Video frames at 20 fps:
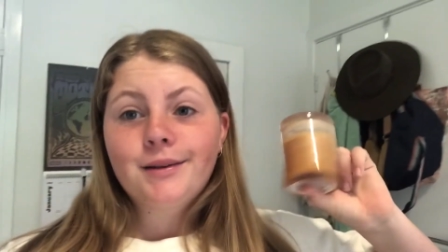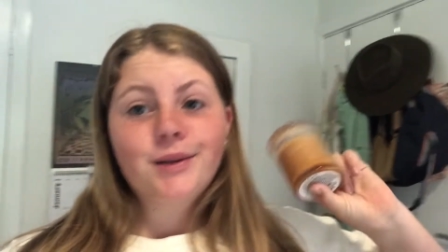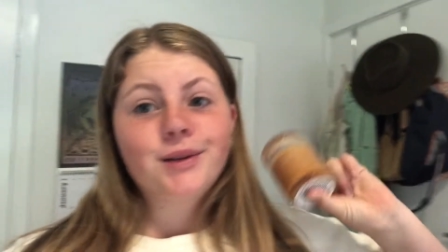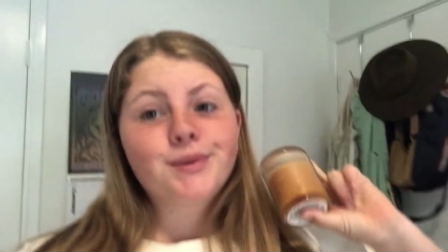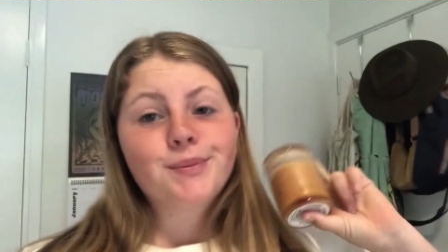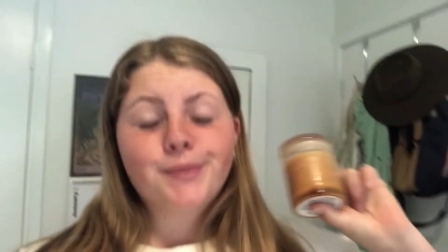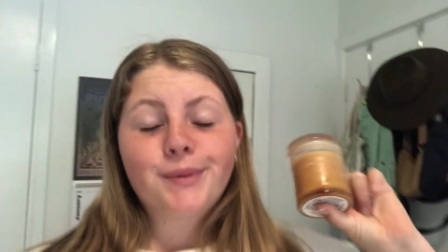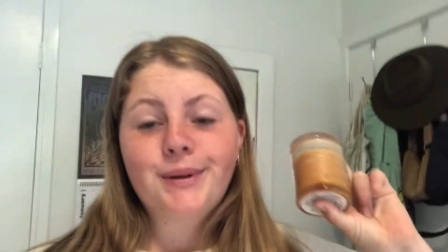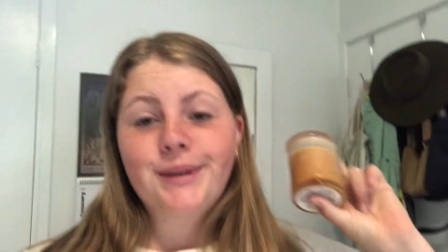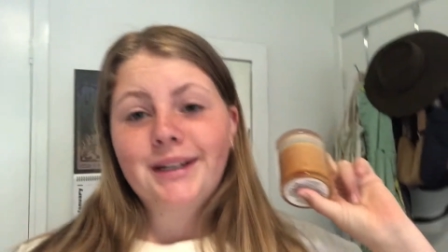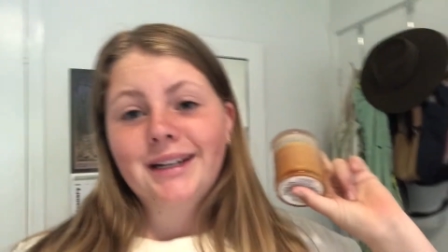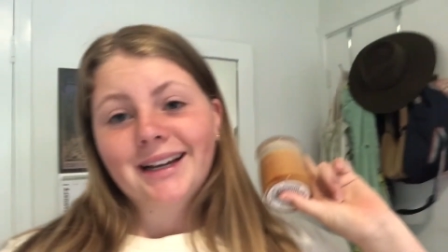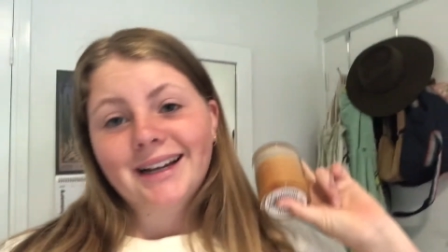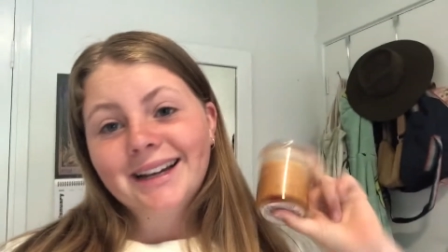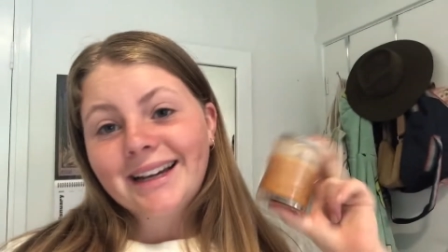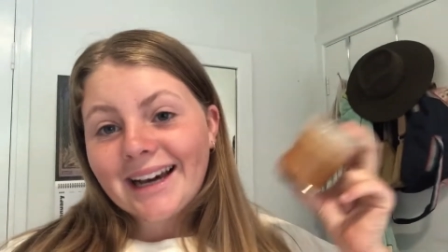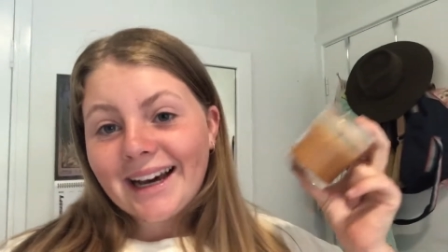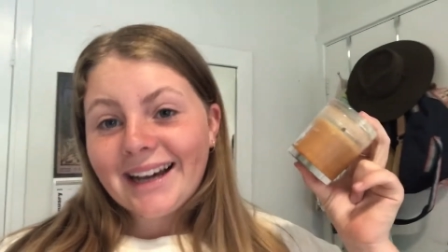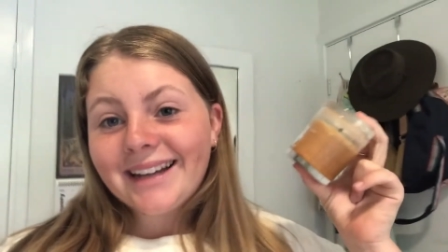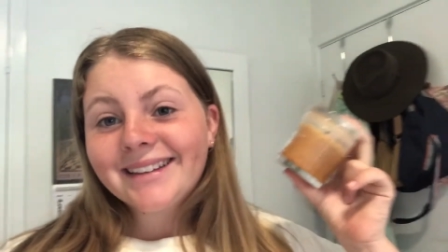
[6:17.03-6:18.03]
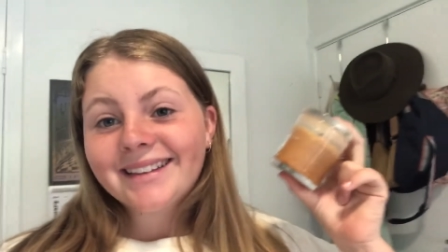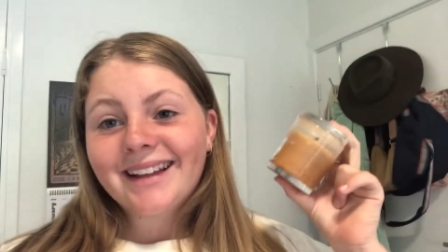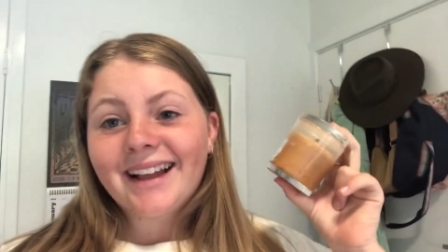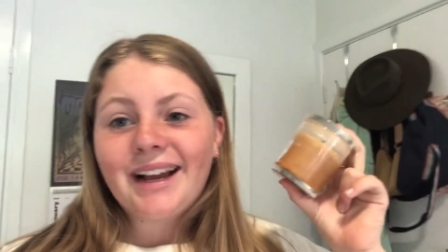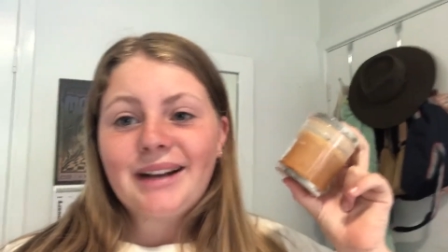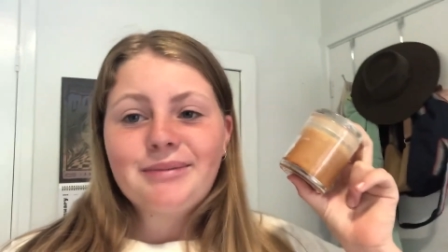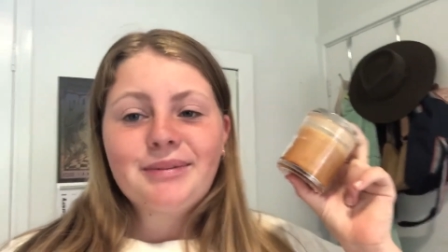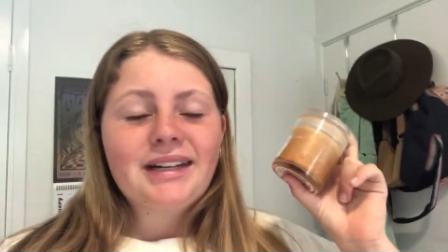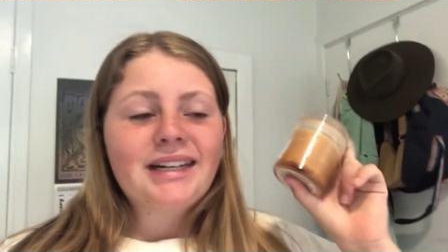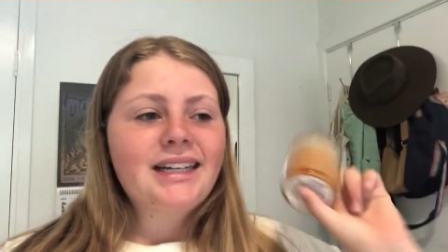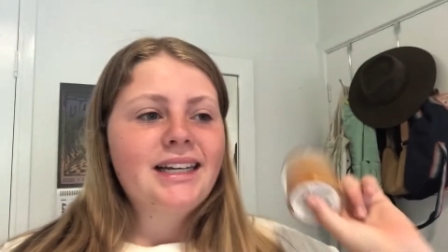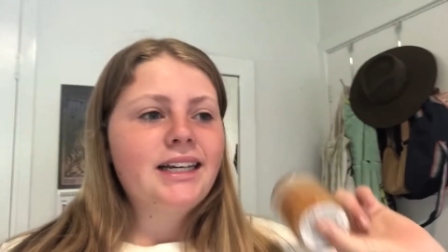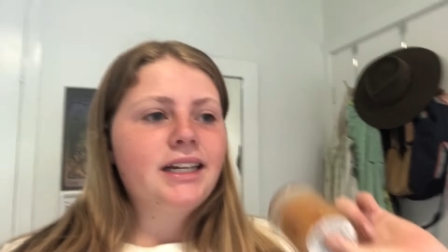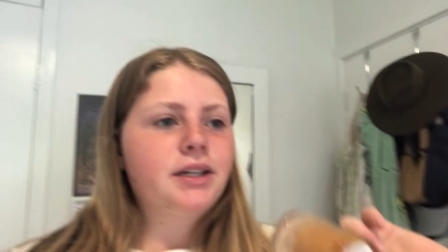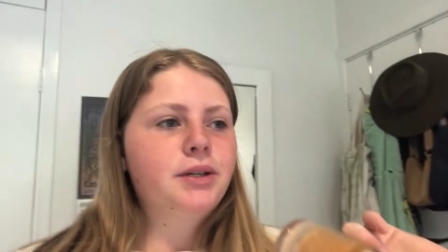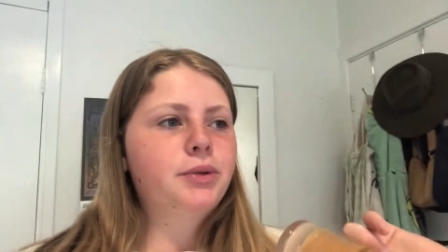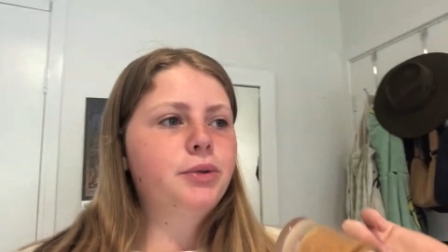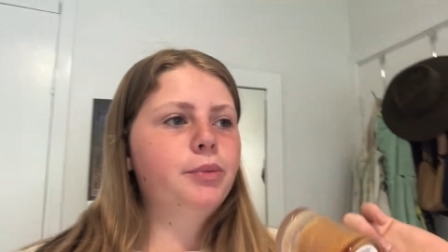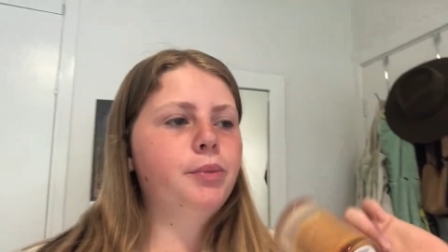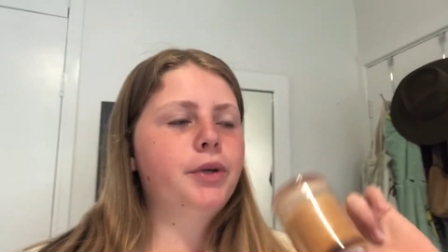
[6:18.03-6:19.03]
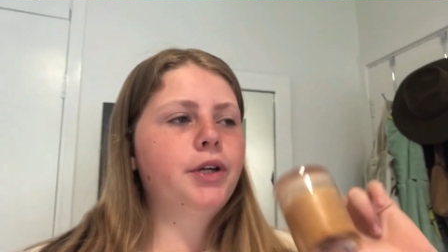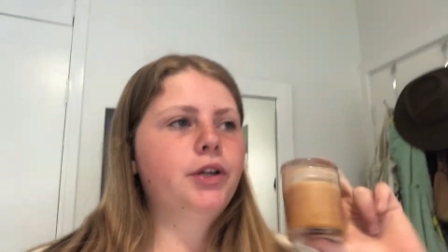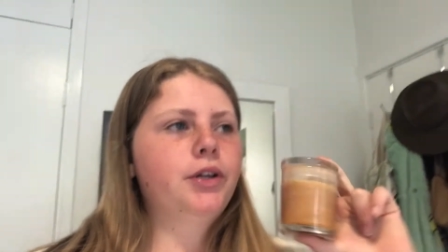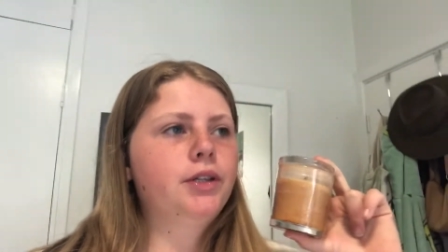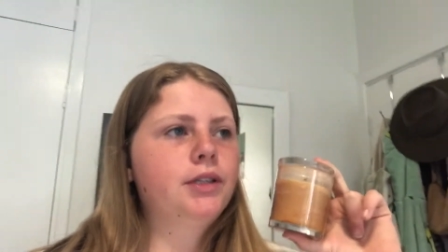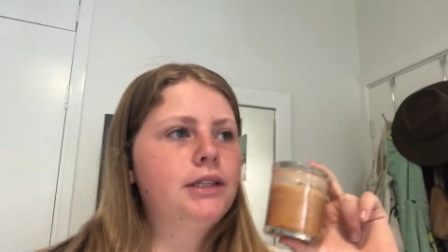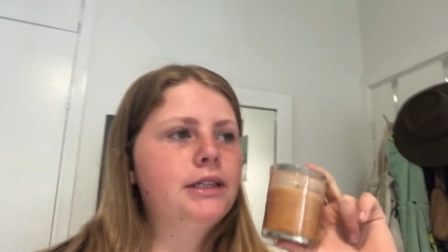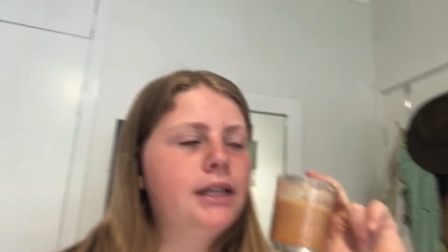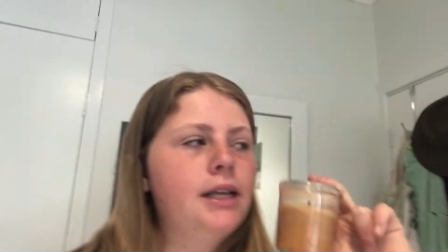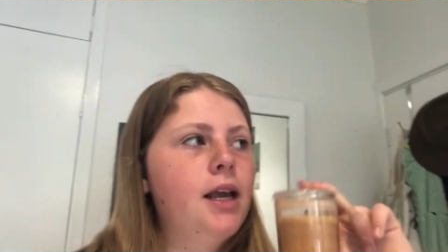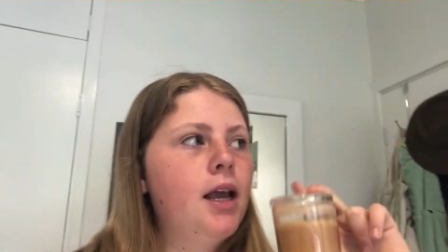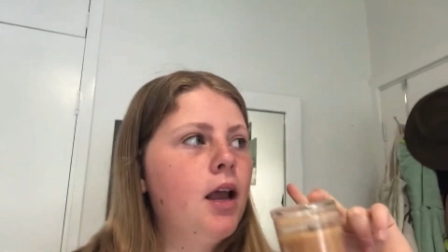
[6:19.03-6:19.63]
this morning I can't light my candle because